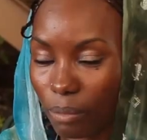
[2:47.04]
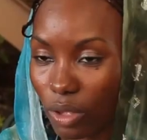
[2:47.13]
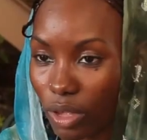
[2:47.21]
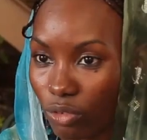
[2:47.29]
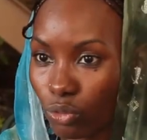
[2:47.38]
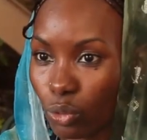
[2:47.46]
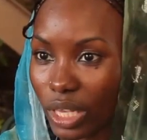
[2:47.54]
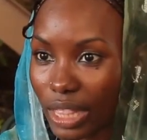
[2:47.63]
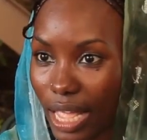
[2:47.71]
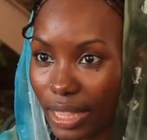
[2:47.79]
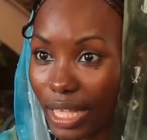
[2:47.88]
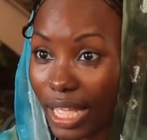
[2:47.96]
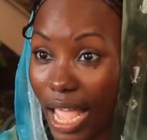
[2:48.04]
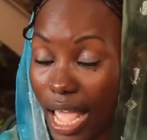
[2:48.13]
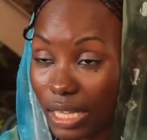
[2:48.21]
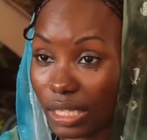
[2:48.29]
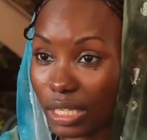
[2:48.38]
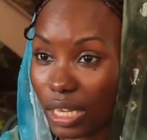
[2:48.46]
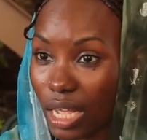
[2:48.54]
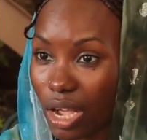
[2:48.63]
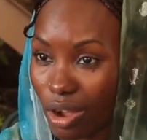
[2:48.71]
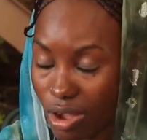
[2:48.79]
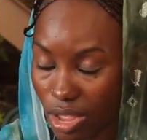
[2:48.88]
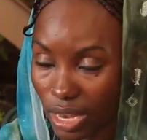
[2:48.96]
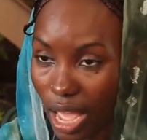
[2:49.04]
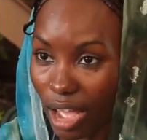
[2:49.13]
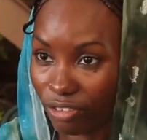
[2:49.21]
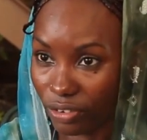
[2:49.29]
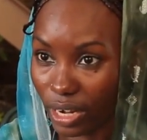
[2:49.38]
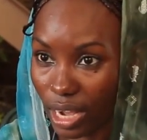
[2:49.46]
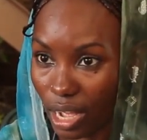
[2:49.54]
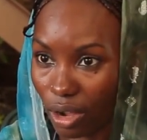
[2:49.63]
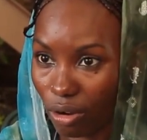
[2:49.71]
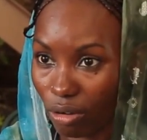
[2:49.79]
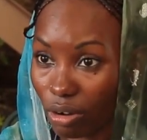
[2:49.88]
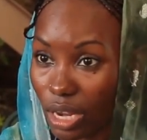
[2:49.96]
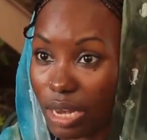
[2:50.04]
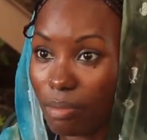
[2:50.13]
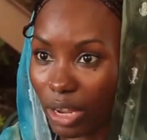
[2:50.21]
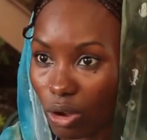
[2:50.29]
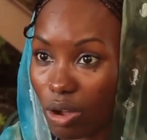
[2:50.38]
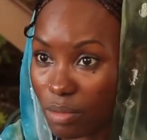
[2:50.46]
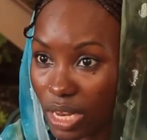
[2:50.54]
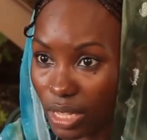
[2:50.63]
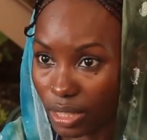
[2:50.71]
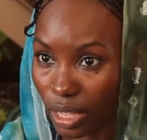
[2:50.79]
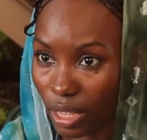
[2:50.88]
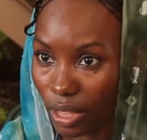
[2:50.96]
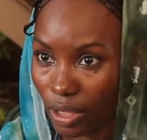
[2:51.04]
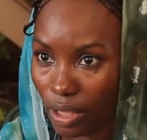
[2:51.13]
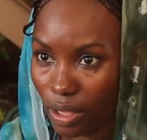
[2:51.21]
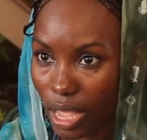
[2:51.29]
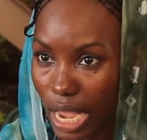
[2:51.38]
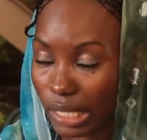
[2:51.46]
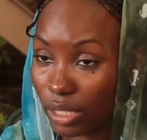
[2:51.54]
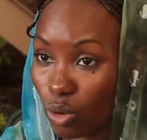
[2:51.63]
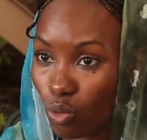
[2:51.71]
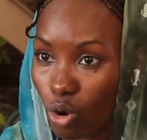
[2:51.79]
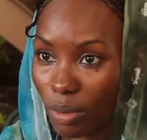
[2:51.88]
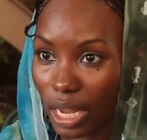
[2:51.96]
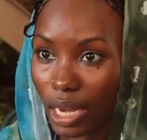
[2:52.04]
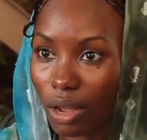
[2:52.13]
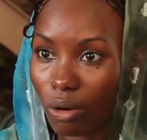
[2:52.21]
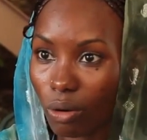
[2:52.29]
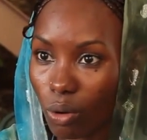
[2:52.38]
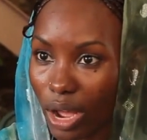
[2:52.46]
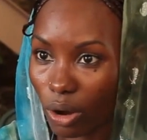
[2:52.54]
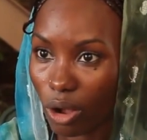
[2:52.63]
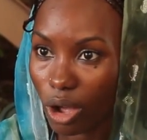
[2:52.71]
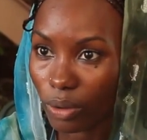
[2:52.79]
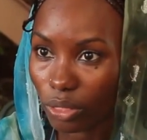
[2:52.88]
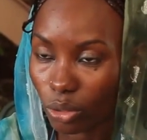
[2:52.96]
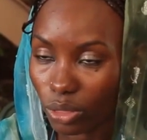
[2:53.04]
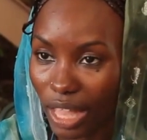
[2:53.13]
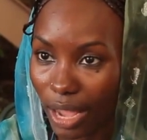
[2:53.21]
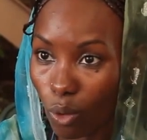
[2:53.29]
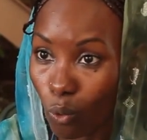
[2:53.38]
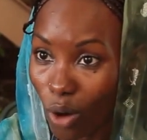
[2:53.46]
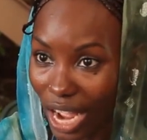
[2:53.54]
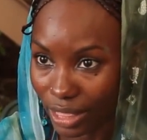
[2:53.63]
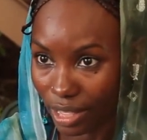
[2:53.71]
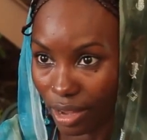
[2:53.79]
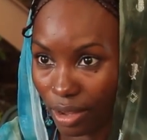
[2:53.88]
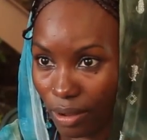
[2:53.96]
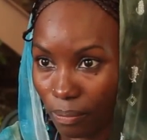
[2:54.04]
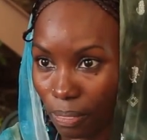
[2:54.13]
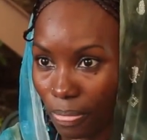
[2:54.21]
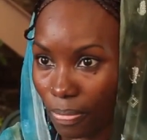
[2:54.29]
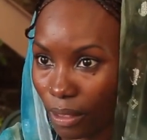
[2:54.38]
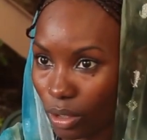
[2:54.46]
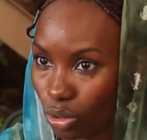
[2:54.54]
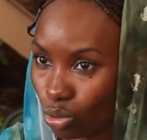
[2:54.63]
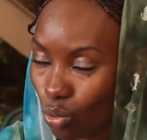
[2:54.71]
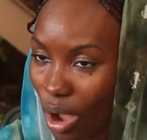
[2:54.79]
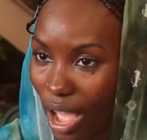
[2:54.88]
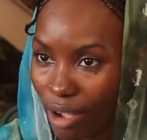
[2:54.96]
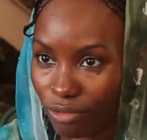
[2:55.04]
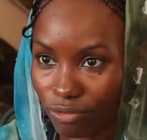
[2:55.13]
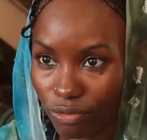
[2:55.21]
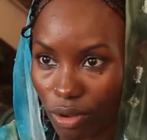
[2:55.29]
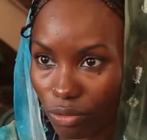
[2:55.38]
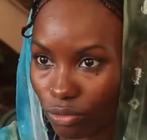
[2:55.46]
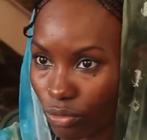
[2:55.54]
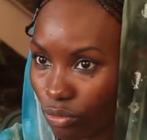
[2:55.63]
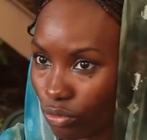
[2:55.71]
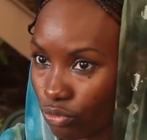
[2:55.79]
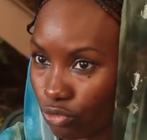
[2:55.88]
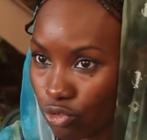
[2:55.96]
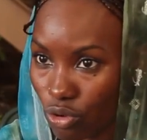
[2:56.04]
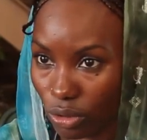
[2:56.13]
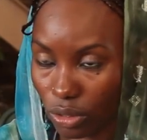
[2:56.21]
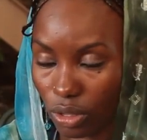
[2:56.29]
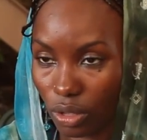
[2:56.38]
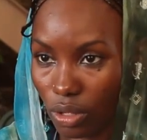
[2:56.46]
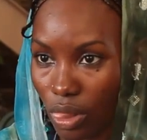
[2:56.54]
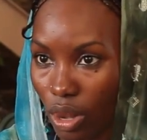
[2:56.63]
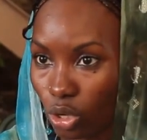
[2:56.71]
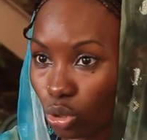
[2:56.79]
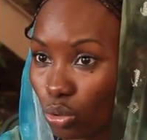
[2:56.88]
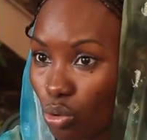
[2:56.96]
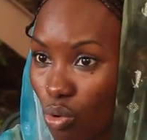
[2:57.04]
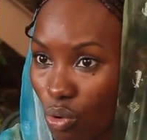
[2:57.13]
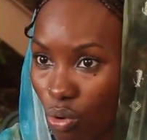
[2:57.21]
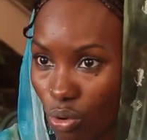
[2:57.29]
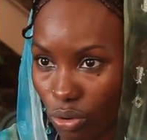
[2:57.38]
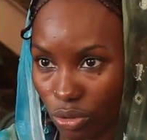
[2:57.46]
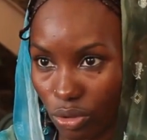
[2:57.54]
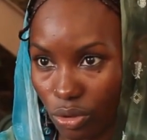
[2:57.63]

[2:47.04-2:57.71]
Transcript: If we take the case in Africa or in my community, it's the women who are going to take water, to have food, to cook.